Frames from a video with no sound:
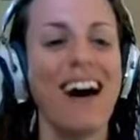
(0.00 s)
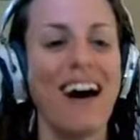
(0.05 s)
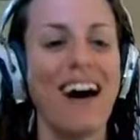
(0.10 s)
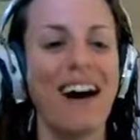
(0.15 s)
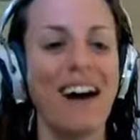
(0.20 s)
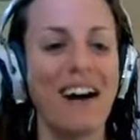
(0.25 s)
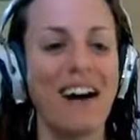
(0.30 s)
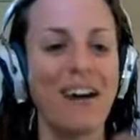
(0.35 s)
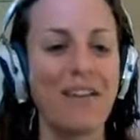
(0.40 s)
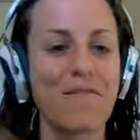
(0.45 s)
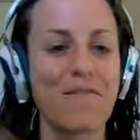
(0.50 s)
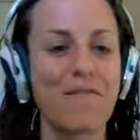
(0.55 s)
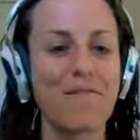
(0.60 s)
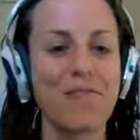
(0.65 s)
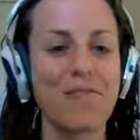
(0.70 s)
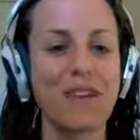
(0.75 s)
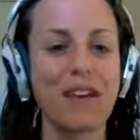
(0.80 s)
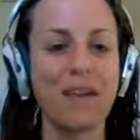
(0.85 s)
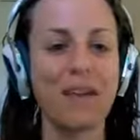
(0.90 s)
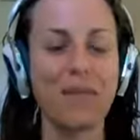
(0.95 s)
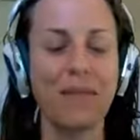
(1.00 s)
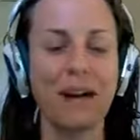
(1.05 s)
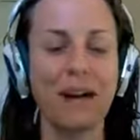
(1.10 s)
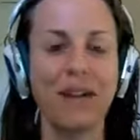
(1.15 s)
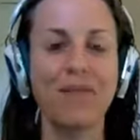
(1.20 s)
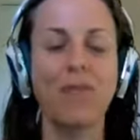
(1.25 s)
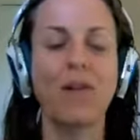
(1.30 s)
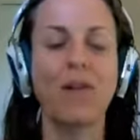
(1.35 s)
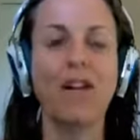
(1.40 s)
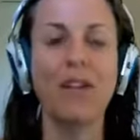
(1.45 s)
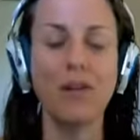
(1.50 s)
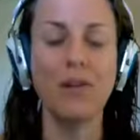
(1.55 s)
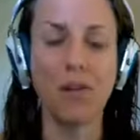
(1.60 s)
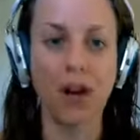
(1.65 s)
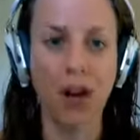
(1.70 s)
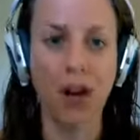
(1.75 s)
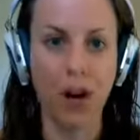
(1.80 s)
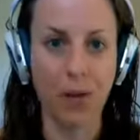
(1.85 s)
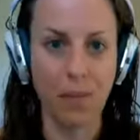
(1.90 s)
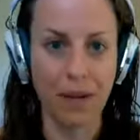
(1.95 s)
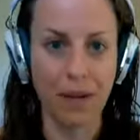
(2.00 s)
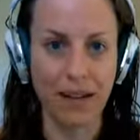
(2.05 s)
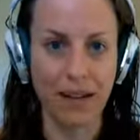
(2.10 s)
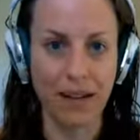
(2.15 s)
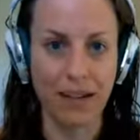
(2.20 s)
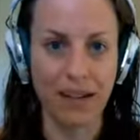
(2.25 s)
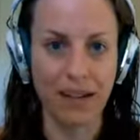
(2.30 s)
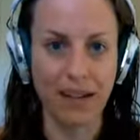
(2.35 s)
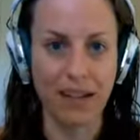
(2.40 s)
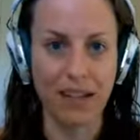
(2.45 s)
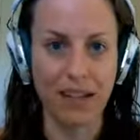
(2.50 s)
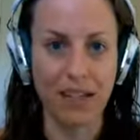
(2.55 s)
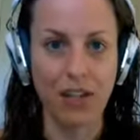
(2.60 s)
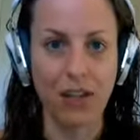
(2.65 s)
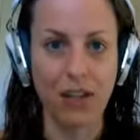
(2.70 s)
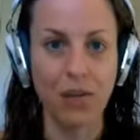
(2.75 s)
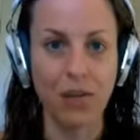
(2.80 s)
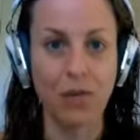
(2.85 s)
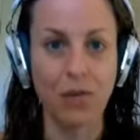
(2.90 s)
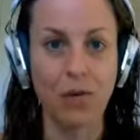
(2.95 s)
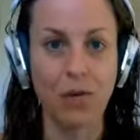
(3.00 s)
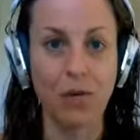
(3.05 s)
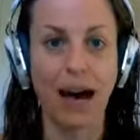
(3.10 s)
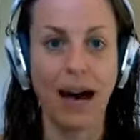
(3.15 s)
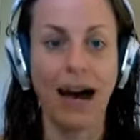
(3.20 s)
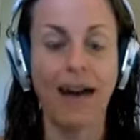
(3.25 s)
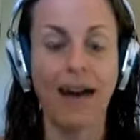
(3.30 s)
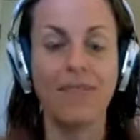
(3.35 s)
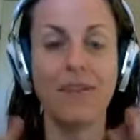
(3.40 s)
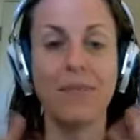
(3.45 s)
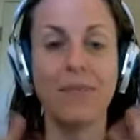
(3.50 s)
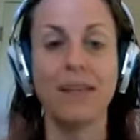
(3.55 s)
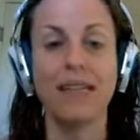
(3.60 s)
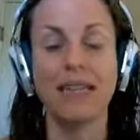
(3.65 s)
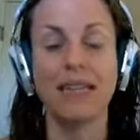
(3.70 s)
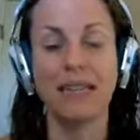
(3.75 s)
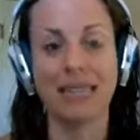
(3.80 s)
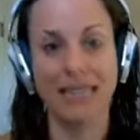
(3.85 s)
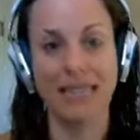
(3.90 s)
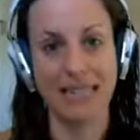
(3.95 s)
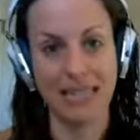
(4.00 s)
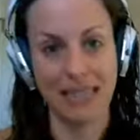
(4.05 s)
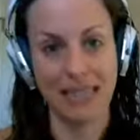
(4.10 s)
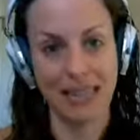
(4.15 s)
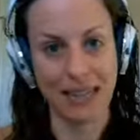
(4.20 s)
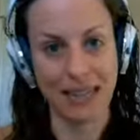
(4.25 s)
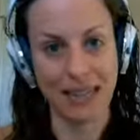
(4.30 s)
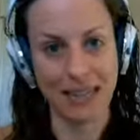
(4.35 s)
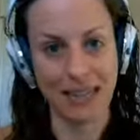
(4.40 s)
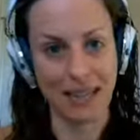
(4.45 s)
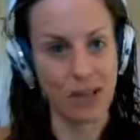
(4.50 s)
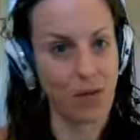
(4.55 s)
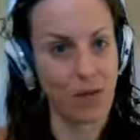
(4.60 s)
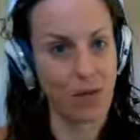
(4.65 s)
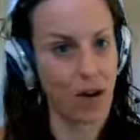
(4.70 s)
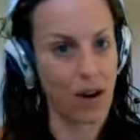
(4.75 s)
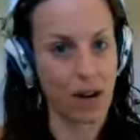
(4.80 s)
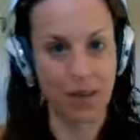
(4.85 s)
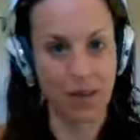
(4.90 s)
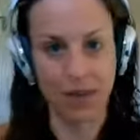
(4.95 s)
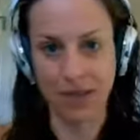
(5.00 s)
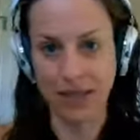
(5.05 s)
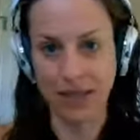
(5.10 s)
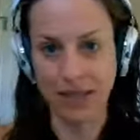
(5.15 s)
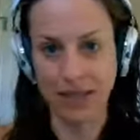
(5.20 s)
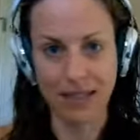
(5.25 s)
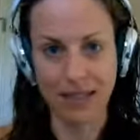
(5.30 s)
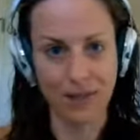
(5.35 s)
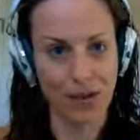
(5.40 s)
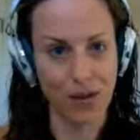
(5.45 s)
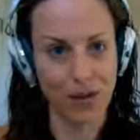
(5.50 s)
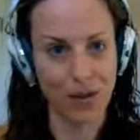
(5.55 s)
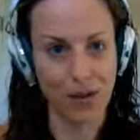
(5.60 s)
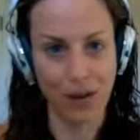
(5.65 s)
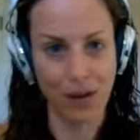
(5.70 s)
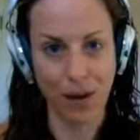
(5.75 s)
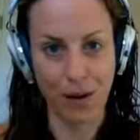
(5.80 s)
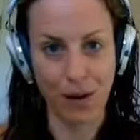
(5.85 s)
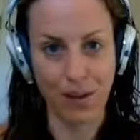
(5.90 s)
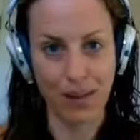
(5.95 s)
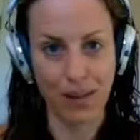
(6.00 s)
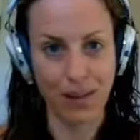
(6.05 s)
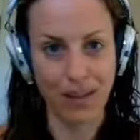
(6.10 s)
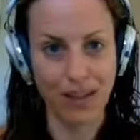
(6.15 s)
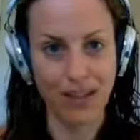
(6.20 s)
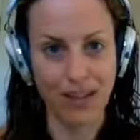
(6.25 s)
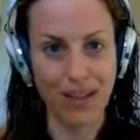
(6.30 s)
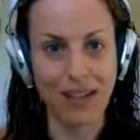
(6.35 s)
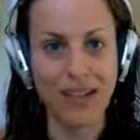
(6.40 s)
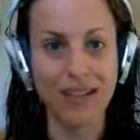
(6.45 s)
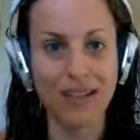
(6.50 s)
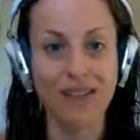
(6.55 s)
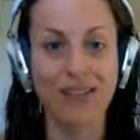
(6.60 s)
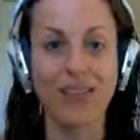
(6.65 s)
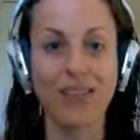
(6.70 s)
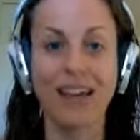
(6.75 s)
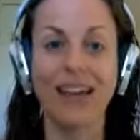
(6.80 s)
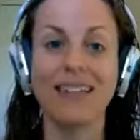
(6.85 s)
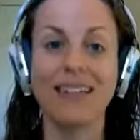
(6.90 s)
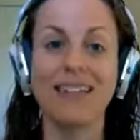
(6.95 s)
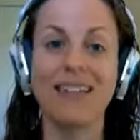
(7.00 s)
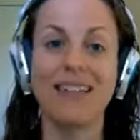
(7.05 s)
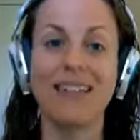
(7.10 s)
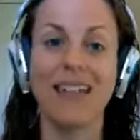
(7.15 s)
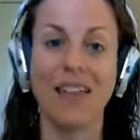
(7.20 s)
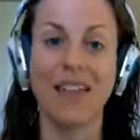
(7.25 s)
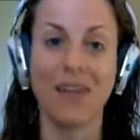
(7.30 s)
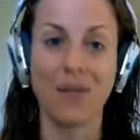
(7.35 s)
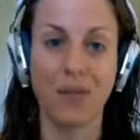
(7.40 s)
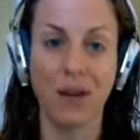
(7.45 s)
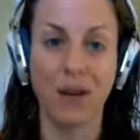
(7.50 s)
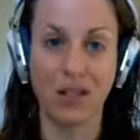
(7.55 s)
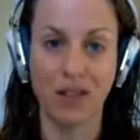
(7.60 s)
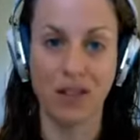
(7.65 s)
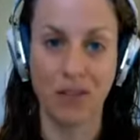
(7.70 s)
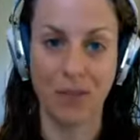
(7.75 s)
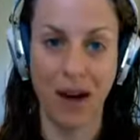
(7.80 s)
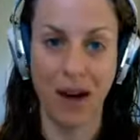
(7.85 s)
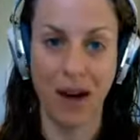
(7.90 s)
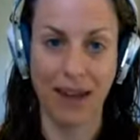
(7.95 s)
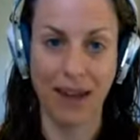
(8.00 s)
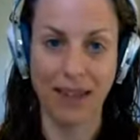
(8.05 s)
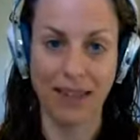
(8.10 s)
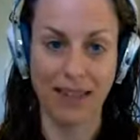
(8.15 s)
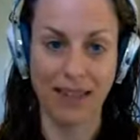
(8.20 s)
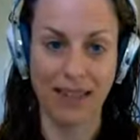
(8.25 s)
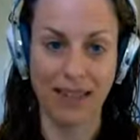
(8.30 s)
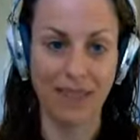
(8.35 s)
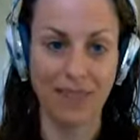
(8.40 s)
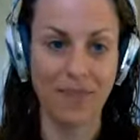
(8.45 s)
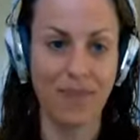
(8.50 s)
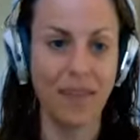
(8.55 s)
Um, but when you are open, you have an ability to see things that you aren't able to see when you're closed. So that is another one to practice.